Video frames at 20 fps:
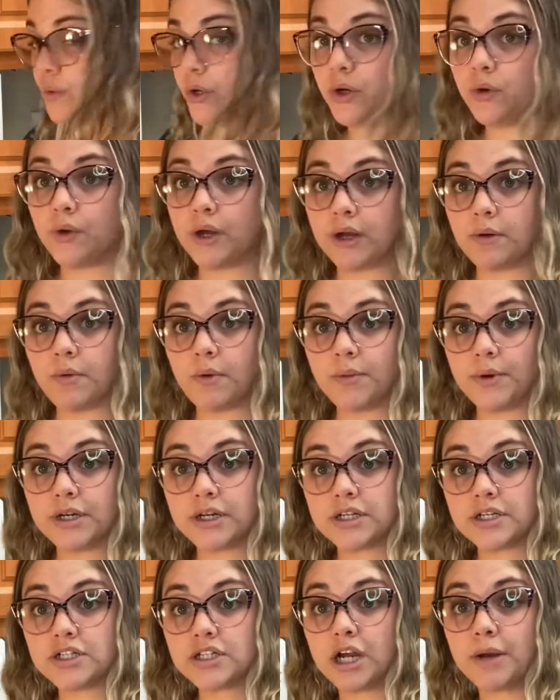quick, what we're
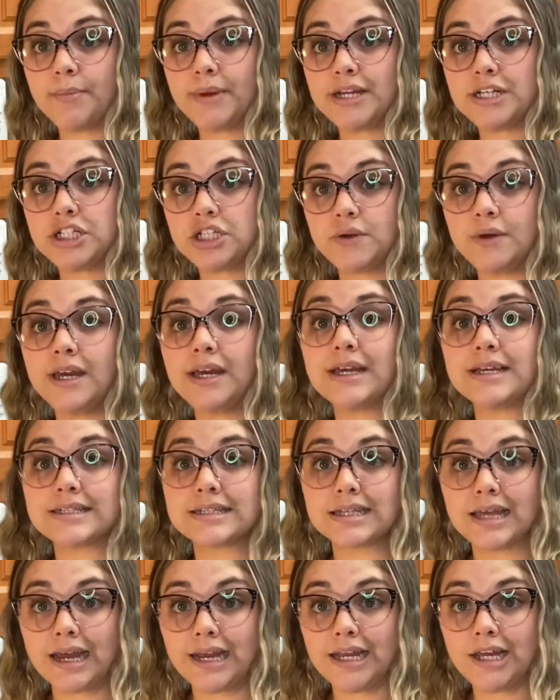gonna start by doing is
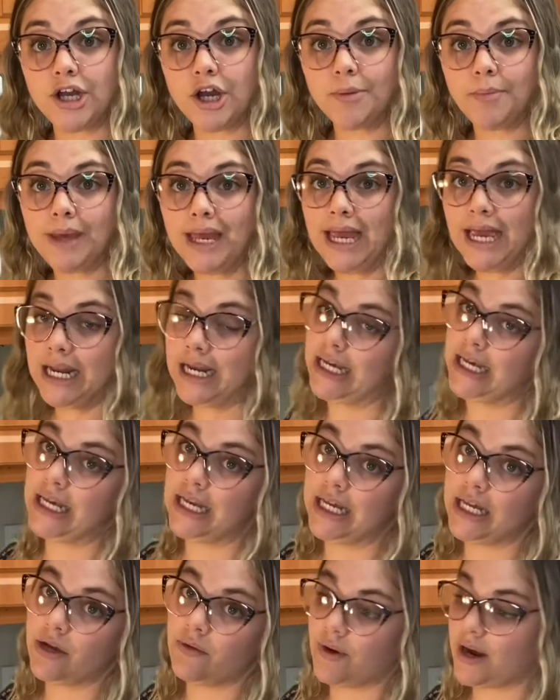lining our pan and
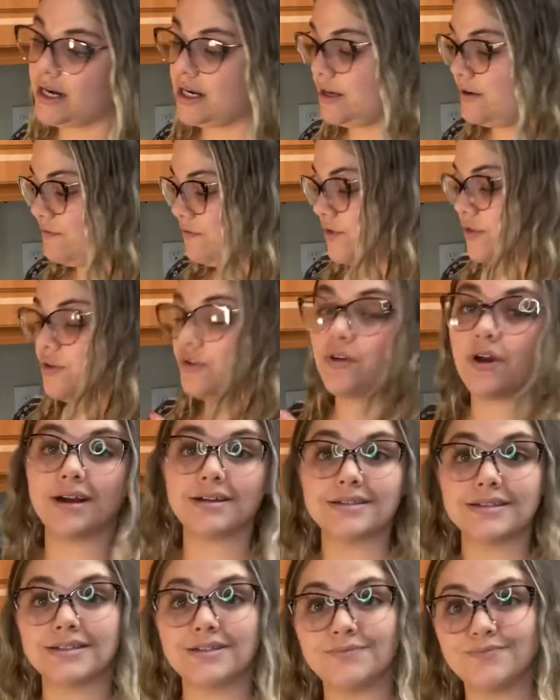getting it ready for the
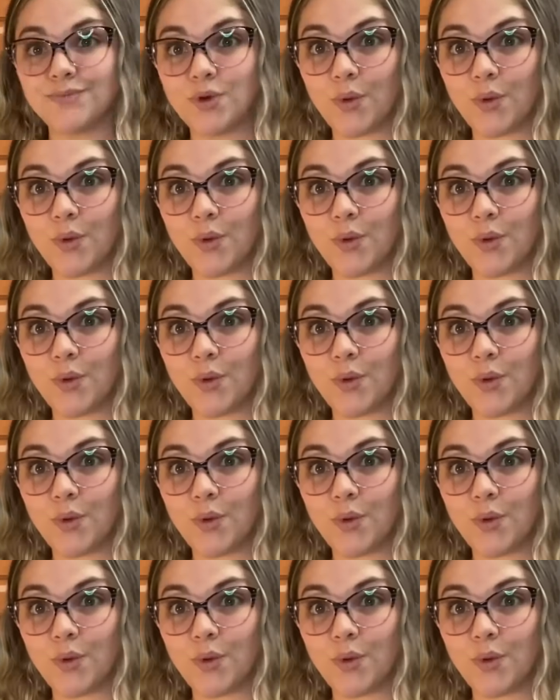crust.